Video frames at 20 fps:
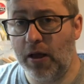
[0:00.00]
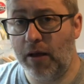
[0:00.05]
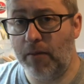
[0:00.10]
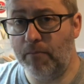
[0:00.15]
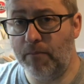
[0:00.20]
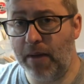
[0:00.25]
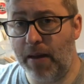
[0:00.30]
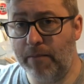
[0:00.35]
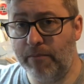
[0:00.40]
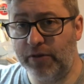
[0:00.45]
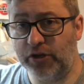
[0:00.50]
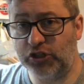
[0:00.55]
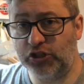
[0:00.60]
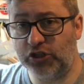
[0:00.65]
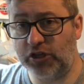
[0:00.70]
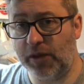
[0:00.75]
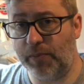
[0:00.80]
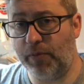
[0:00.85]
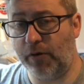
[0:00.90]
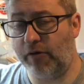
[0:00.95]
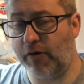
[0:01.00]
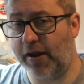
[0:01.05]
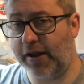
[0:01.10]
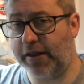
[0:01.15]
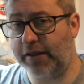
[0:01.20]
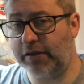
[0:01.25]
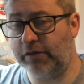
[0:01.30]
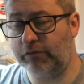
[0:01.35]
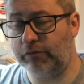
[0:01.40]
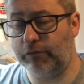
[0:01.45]
membership or
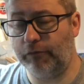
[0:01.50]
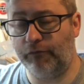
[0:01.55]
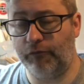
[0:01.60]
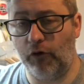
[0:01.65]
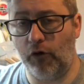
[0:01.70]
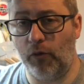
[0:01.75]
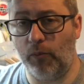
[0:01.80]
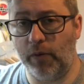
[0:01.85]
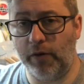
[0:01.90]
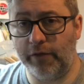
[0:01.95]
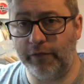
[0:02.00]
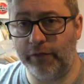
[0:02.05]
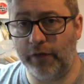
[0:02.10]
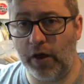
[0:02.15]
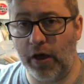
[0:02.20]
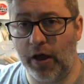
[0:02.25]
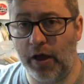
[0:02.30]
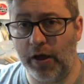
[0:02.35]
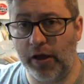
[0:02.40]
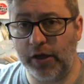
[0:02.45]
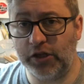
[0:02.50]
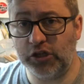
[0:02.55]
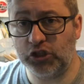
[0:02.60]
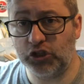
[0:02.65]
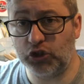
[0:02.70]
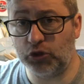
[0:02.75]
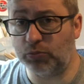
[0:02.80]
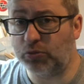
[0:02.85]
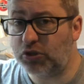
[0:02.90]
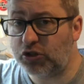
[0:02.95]
any form of
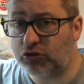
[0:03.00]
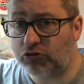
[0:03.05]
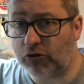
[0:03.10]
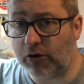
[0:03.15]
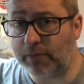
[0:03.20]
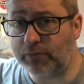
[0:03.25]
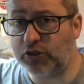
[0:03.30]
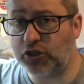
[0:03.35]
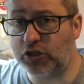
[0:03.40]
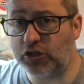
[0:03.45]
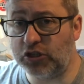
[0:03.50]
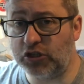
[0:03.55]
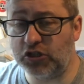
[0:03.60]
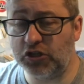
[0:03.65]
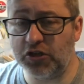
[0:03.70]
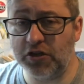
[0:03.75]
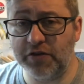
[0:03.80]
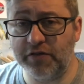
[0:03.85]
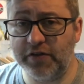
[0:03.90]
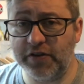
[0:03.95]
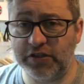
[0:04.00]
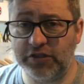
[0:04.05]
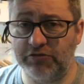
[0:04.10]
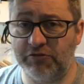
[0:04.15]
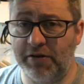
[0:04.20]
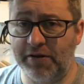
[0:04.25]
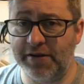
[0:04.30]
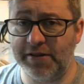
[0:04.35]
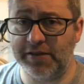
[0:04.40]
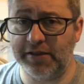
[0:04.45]
subscription service or
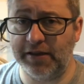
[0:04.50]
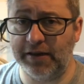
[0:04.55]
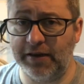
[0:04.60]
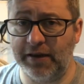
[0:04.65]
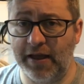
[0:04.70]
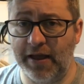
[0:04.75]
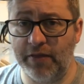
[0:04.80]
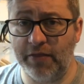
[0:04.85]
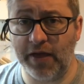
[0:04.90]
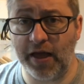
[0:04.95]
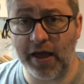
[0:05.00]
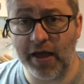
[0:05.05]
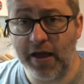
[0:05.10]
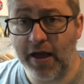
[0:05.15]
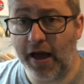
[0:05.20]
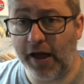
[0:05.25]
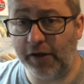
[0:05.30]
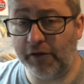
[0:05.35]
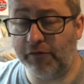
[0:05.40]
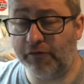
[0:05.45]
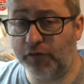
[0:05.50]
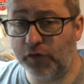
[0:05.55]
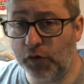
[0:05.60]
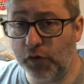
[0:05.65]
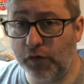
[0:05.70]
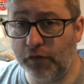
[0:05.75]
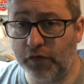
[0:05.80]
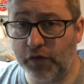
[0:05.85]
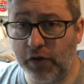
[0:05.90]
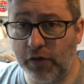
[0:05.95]
anything like that. And a few
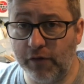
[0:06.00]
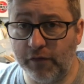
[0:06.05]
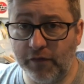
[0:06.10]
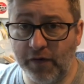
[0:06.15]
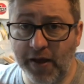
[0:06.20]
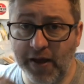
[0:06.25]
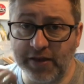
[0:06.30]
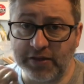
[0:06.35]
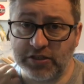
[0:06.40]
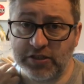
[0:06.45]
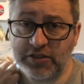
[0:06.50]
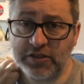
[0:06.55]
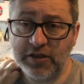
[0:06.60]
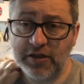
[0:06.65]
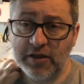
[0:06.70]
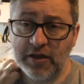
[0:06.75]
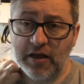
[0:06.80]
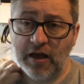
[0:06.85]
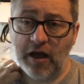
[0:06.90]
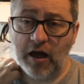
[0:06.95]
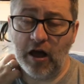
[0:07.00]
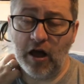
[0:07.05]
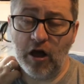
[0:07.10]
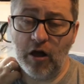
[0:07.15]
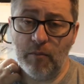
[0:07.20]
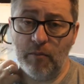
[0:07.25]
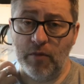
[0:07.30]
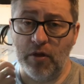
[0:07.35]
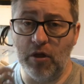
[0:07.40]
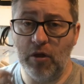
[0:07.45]
of you have asked,
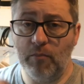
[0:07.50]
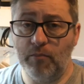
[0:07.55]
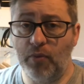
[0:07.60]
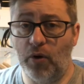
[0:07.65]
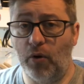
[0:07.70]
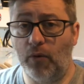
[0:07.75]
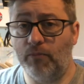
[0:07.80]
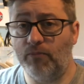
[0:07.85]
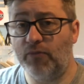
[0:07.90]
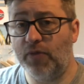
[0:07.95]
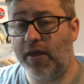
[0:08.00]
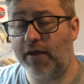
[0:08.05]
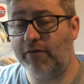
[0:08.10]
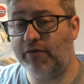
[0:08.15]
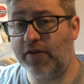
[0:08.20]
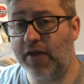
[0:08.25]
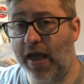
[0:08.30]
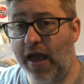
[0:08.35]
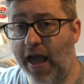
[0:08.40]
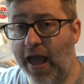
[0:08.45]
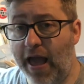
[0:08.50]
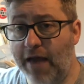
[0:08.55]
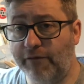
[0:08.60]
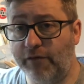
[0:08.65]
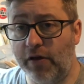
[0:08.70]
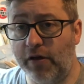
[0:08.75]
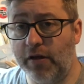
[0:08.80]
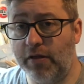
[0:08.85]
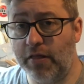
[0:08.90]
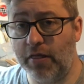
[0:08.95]
but if you
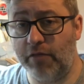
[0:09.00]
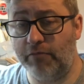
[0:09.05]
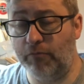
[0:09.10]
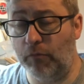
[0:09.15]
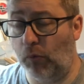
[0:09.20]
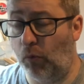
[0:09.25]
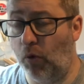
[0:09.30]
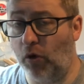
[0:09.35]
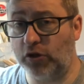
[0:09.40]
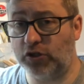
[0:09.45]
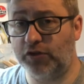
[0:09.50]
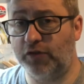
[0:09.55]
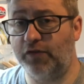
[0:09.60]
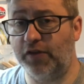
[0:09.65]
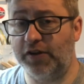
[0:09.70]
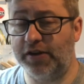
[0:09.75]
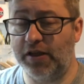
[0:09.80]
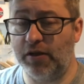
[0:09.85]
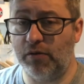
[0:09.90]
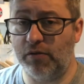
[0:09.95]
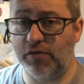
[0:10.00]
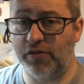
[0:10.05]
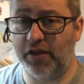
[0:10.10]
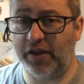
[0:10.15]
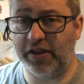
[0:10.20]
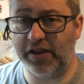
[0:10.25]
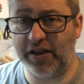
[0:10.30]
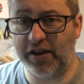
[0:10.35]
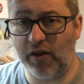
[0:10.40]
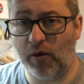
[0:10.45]
ever watch a video and
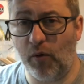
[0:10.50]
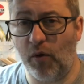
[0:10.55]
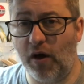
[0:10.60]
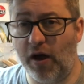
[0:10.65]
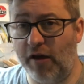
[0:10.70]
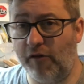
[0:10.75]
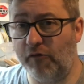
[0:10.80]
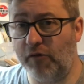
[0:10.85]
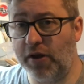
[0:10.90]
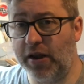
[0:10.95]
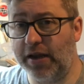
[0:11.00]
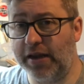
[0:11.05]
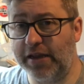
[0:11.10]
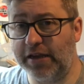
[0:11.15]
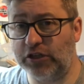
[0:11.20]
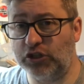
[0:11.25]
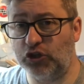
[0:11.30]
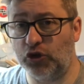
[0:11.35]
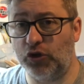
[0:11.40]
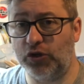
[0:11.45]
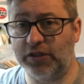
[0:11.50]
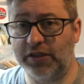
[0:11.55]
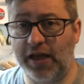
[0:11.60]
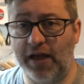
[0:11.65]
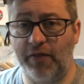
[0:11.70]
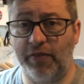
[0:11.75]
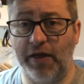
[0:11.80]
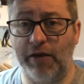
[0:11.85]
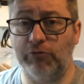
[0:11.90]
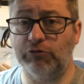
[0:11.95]
think, you know what, I really enjoyed
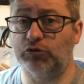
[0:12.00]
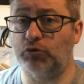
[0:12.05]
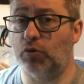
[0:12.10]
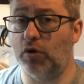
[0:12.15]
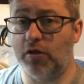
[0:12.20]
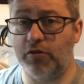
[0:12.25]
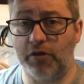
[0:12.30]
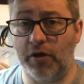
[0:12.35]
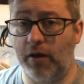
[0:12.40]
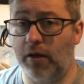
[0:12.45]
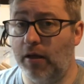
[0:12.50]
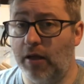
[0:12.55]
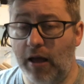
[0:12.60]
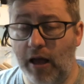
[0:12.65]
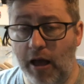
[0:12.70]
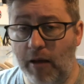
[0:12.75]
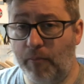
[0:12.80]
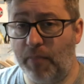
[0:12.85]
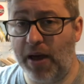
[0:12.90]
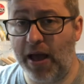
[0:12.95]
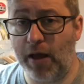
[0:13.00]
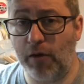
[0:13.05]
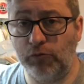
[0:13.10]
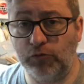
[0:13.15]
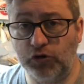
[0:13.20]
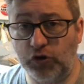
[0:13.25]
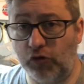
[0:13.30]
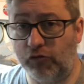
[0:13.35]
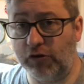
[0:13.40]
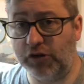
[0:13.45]
that, that was worth a
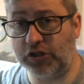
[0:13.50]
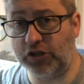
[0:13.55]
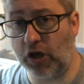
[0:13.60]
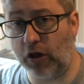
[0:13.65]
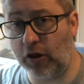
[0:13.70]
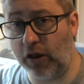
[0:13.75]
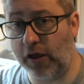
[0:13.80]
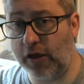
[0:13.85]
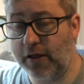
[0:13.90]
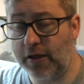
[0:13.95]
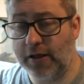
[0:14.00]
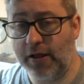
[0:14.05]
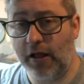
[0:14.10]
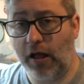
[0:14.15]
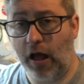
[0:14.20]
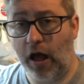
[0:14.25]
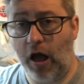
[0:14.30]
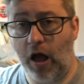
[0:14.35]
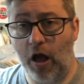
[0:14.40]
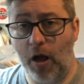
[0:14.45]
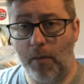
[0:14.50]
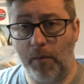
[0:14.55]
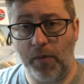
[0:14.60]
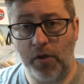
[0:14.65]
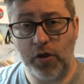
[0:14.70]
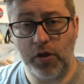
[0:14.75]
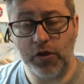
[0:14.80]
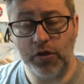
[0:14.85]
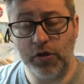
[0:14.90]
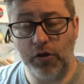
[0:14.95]
pound or a dollar,
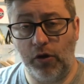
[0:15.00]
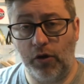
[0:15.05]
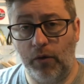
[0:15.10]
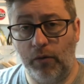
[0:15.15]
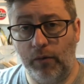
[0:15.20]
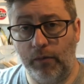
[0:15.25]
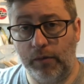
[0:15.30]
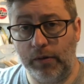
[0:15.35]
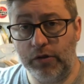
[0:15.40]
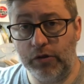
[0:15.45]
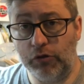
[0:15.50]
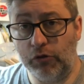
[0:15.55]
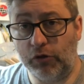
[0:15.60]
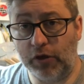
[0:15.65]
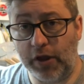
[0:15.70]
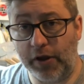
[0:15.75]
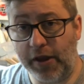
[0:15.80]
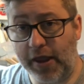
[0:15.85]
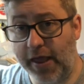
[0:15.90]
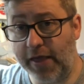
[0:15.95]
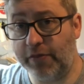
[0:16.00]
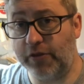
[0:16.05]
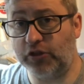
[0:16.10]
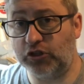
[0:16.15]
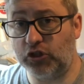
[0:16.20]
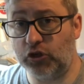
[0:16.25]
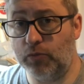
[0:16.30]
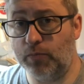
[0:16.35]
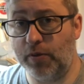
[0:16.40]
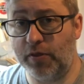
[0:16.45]
you can hit the
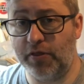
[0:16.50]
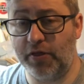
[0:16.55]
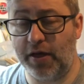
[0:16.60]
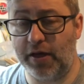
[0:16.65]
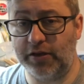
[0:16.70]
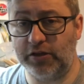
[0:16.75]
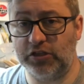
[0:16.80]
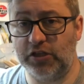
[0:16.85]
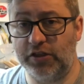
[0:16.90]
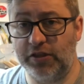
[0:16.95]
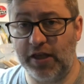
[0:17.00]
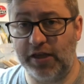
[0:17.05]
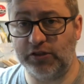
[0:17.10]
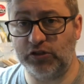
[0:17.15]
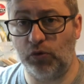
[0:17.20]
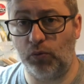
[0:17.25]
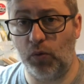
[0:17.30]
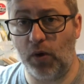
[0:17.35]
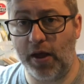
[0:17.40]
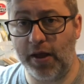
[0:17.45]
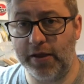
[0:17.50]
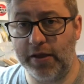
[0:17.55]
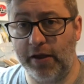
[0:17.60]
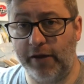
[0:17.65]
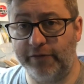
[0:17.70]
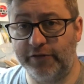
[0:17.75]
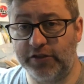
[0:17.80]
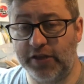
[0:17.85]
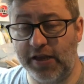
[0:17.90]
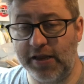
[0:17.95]
super thanks, and that's a way
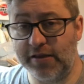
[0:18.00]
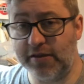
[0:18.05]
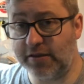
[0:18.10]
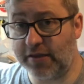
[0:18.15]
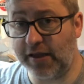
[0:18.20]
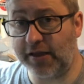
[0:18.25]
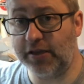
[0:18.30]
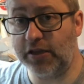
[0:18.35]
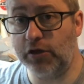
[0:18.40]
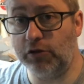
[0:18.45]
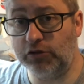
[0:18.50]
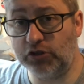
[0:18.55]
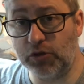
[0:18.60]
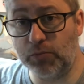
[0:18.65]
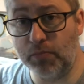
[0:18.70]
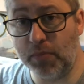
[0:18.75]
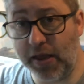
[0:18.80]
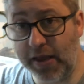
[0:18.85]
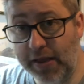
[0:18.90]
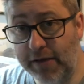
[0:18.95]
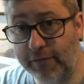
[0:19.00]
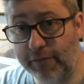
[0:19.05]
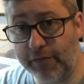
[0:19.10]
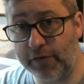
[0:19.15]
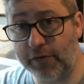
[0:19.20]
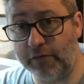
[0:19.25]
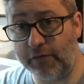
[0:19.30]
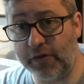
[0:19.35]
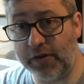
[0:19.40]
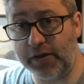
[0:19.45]
of saying thank you to me for
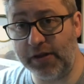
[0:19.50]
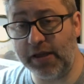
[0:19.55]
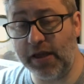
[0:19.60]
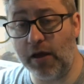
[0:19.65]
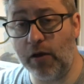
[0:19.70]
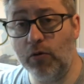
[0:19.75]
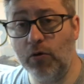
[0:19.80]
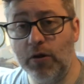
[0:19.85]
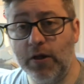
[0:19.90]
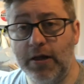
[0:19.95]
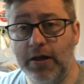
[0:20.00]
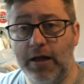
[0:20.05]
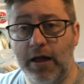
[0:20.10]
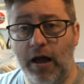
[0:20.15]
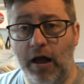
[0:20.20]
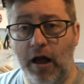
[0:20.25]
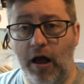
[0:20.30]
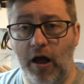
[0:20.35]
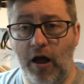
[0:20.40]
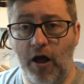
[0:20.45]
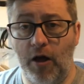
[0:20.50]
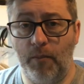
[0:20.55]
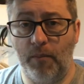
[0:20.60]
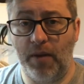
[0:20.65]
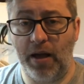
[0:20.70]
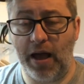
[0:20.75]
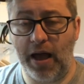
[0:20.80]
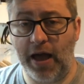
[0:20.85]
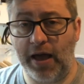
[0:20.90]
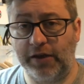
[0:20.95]
the video.
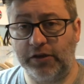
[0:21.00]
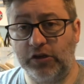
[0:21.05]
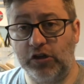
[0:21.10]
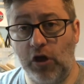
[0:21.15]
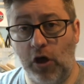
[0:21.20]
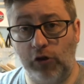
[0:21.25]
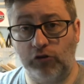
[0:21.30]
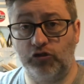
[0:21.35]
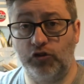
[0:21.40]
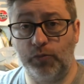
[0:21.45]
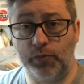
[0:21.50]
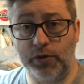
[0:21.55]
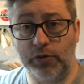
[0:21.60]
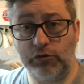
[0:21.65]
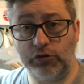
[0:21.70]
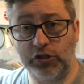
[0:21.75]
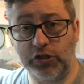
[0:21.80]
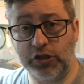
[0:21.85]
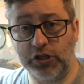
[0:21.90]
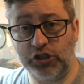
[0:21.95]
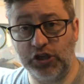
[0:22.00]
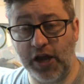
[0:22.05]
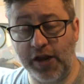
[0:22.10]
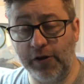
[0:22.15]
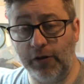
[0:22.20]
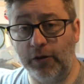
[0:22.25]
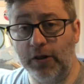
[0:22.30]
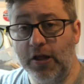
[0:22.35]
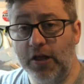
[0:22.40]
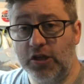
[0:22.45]
And contribute to the
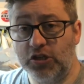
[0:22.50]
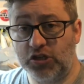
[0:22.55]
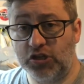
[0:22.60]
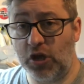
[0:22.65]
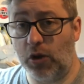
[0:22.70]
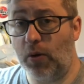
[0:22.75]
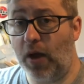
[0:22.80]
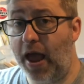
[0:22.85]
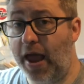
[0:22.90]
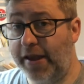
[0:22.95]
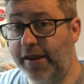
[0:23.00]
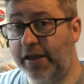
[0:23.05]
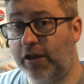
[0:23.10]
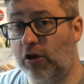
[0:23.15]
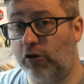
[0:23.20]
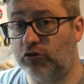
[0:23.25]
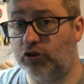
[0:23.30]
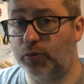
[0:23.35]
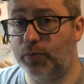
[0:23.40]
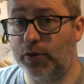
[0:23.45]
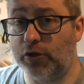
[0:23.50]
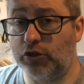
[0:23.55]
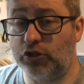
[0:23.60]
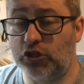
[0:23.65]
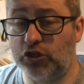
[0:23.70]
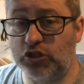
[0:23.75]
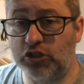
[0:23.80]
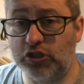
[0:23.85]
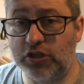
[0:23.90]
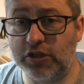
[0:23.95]
channel. So any
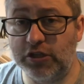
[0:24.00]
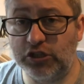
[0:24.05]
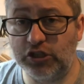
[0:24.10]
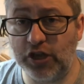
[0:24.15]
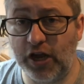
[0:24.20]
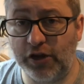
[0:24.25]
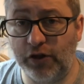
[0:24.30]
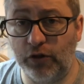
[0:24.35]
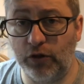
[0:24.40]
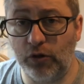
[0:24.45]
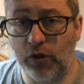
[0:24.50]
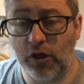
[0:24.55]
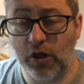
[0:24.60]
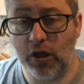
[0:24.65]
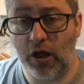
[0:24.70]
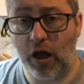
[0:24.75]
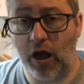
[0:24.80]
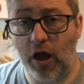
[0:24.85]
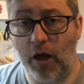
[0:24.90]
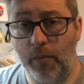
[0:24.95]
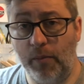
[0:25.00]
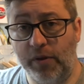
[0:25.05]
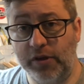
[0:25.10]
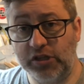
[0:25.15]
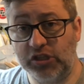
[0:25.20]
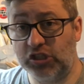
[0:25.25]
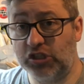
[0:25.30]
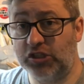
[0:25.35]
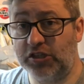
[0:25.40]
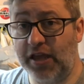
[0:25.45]
contributions to the channel
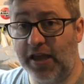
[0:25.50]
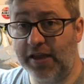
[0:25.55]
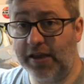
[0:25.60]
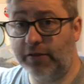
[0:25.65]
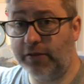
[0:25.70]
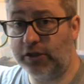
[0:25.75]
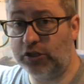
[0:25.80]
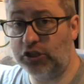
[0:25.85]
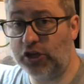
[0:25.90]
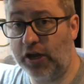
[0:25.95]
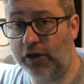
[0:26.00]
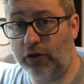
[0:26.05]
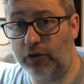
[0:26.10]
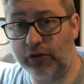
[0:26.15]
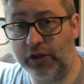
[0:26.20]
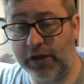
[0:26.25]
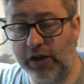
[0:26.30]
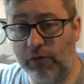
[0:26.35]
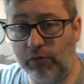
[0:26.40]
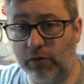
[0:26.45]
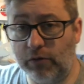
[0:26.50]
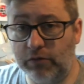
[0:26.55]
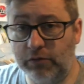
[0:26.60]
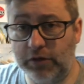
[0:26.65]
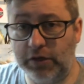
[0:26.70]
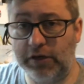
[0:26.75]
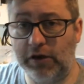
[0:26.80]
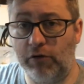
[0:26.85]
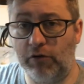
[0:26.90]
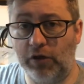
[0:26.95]
stay in the channel. They
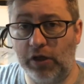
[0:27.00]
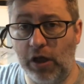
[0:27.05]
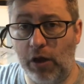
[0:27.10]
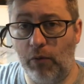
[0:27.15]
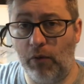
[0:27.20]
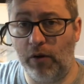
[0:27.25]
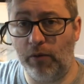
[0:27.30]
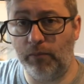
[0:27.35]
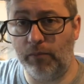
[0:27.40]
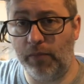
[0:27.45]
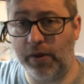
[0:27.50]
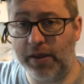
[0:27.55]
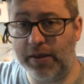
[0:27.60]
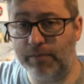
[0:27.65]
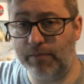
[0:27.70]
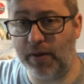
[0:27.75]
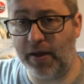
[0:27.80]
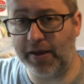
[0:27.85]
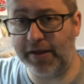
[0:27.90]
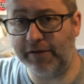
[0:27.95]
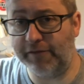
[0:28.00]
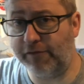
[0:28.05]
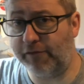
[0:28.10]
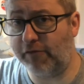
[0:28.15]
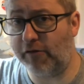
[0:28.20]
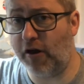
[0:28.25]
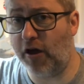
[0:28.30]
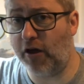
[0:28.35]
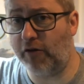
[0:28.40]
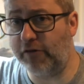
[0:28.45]
don't go on me buying
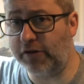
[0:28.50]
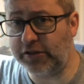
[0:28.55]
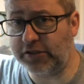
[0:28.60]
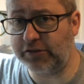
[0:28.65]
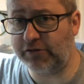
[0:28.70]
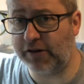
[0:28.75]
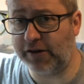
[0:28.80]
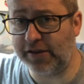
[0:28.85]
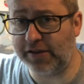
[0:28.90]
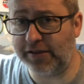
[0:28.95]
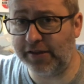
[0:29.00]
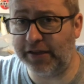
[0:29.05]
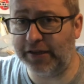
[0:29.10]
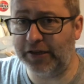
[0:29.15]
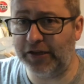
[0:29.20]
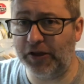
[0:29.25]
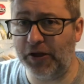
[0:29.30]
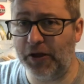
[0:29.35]
Ferraris or anything.